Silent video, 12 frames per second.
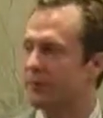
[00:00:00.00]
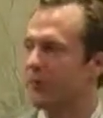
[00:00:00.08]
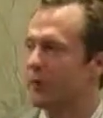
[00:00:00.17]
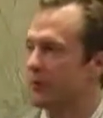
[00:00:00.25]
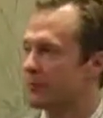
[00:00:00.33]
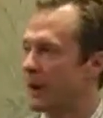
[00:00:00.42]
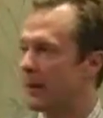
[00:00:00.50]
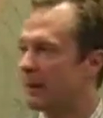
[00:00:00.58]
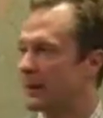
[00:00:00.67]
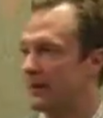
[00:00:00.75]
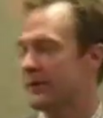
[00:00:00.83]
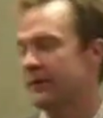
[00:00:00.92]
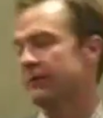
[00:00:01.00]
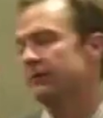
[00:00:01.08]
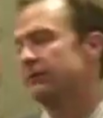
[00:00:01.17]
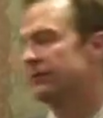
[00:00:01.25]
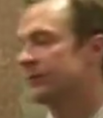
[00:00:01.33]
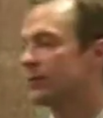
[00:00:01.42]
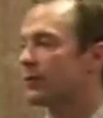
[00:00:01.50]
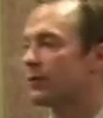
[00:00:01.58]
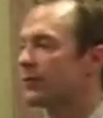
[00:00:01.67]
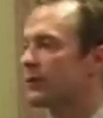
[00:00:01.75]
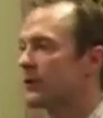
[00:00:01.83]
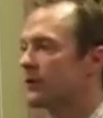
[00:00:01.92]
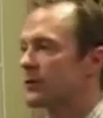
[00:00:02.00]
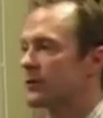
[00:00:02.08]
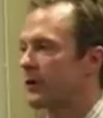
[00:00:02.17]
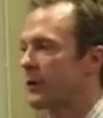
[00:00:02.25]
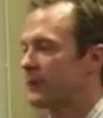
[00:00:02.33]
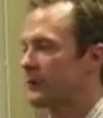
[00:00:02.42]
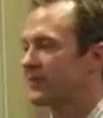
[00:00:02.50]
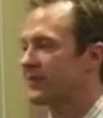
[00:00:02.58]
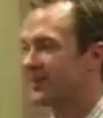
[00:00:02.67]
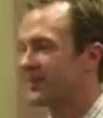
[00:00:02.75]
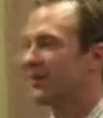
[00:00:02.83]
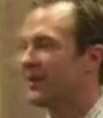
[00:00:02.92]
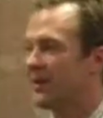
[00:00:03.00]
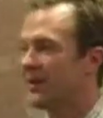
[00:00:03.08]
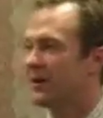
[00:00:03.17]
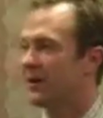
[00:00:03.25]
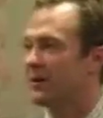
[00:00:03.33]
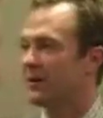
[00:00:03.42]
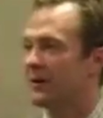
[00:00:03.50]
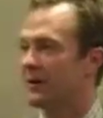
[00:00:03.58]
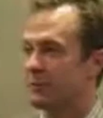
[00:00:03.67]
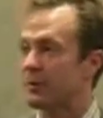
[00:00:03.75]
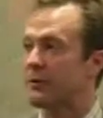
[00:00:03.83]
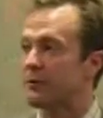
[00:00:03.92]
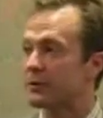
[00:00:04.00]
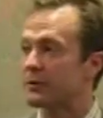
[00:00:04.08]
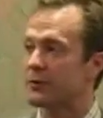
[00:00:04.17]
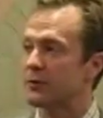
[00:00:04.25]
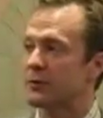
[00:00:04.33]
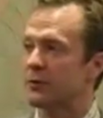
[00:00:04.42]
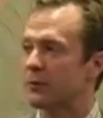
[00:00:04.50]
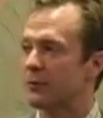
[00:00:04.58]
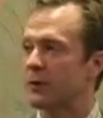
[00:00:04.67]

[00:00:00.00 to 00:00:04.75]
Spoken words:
whereas probably even 2 or 3 years ago I'd have said, you know, that's probably true.